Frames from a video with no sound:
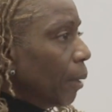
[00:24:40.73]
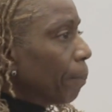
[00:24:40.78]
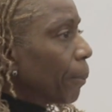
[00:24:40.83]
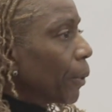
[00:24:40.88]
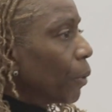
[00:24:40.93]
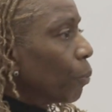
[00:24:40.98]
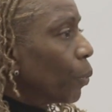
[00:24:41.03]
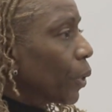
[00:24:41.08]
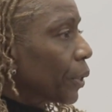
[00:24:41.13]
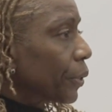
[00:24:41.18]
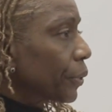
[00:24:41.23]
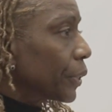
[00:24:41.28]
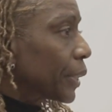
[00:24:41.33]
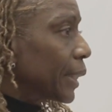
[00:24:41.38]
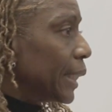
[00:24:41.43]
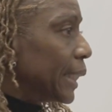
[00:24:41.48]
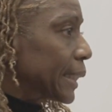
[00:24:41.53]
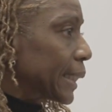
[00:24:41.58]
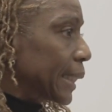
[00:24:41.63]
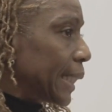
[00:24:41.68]
But one of the
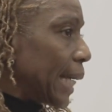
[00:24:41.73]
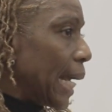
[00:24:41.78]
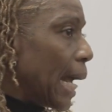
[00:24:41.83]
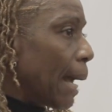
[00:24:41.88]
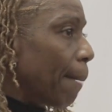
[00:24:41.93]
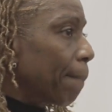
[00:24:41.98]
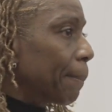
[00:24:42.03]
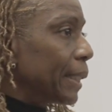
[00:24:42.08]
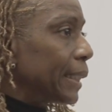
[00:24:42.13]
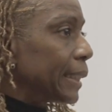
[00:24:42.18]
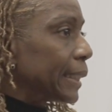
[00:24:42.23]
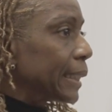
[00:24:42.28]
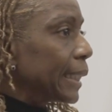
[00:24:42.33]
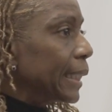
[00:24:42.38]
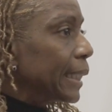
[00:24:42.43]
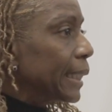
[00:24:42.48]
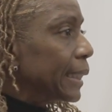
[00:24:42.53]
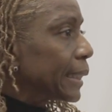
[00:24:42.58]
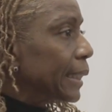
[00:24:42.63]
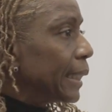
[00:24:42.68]
things that happens
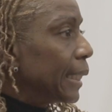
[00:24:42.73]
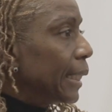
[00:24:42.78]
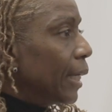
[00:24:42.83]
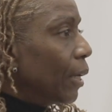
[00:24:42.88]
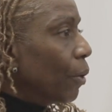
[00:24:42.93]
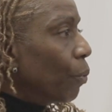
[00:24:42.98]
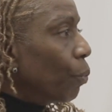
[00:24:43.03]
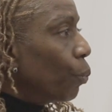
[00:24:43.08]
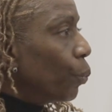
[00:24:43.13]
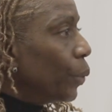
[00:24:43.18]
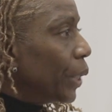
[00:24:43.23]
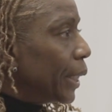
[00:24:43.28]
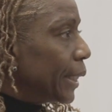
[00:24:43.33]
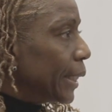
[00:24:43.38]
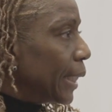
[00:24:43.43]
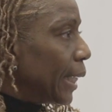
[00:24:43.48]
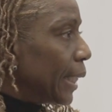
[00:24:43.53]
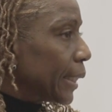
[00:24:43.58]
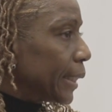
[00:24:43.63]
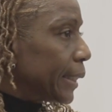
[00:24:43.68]
is
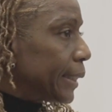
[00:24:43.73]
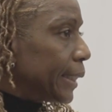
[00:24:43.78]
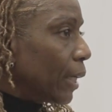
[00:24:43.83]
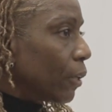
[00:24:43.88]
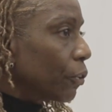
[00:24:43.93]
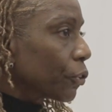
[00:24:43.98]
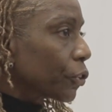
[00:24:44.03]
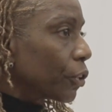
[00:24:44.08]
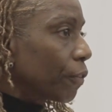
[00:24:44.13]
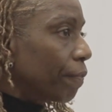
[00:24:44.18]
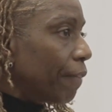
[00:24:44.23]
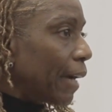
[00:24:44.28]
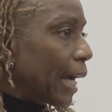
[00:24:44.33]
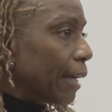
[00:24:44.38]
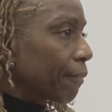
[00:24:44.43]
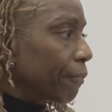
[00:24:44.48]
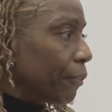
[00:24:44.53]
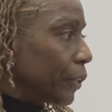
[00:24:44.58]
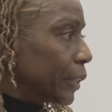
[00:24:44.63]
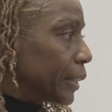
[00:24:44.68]
when an adult
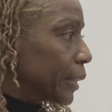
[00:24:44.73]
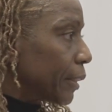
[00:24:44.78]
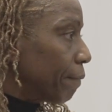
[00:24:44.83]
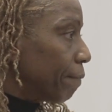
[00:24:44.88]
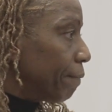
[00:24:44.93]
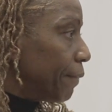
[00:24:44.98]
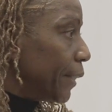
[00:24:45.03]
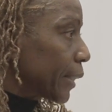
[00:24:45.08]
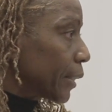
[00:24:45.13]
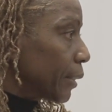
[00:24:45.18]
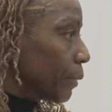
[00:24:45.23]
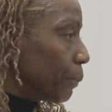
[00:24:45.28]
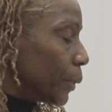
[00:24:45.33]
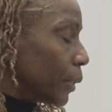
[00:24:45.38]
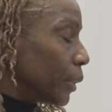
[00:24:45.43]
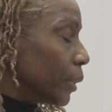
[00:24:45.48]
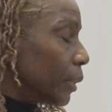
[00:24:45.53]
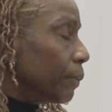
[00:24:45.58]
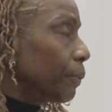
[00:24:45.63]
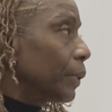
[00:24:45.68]
survivor is
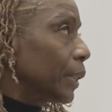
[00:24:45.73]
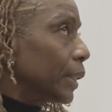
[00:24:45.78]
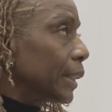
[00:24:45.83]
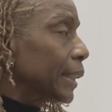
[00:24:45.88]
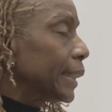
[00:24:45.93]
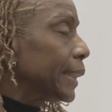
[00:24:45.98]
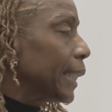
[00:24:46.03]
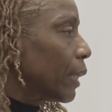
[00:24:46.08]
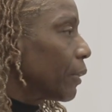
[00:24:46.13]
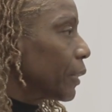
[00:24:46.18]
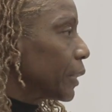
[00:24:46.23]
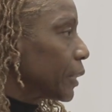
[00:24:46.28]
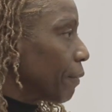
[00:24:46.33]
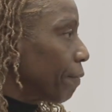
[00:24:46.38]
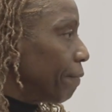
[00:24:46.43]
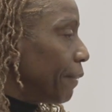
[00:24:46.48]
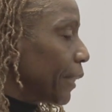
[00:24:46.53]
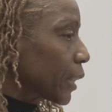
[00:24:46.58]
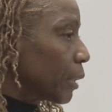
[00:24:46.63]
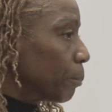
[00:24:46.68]
when an adult is a
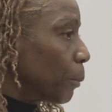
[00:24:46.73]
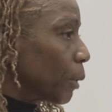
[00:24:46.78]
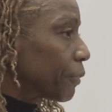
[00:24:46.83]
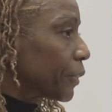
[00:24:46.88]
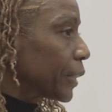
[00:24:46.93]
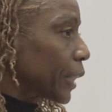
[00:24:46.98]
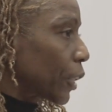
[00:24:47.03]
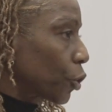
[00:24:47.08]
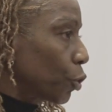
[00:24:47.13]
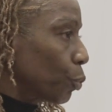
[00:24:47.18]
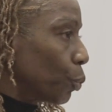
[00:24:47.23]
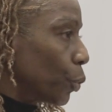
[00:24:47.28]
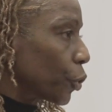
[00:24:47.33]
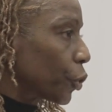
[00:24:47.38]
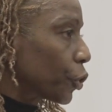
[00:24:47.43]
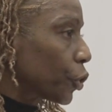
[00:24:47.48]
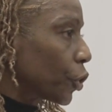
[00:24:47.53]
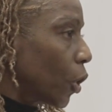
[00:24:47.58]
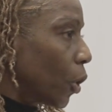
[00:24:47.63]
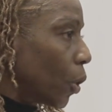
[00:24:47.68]
victim of sexual
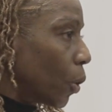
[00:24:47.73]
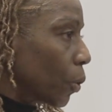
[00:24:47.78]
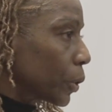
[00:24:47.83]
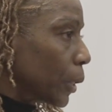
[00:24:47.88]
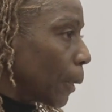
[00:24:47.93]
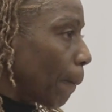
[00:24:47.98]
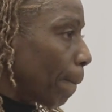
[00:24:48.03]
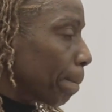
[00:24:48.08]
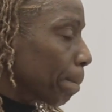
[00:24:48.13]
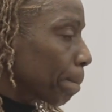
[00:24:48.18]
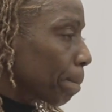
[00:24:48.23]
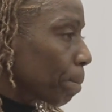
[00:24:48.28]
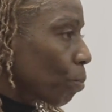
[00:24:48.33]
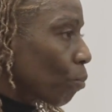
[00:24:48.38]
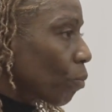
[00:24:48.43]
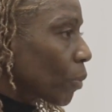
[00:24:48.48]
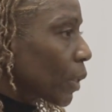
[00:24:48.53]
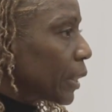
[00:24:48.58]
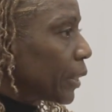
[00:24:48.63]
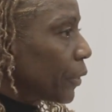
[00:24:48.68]
assault,
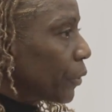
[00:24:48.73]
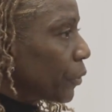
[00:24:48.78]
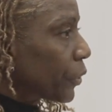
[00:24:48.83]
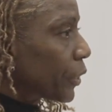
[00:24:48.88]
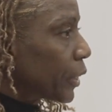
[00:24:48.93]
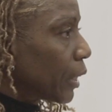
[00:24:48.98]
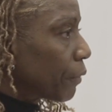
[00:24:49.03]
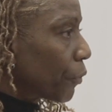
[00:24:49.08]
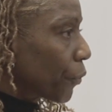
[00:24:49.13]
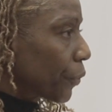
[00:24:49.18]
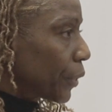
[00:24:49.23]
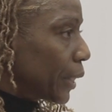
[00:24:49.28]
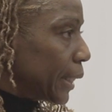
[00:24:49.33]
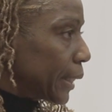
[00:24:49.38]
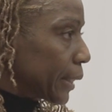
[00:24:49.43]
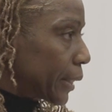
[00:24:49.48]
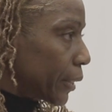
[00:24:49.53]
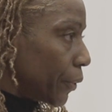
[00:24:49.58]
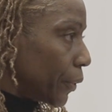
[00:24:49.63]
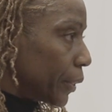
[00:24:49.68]
there are several
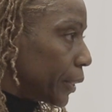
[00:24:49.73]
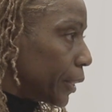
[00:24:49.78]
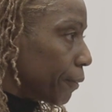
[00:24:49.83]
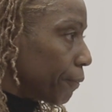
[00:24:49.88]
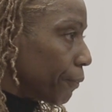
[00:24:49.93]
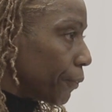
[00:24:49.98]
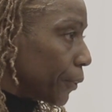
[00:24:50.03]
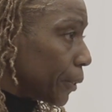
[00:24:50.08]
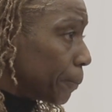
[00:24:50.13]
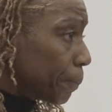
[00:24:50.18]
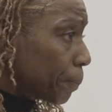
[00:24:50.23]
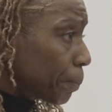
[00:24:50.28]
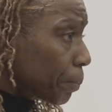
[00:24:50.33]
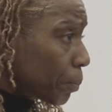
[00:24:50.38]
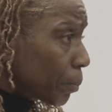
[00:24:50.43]
things that are different.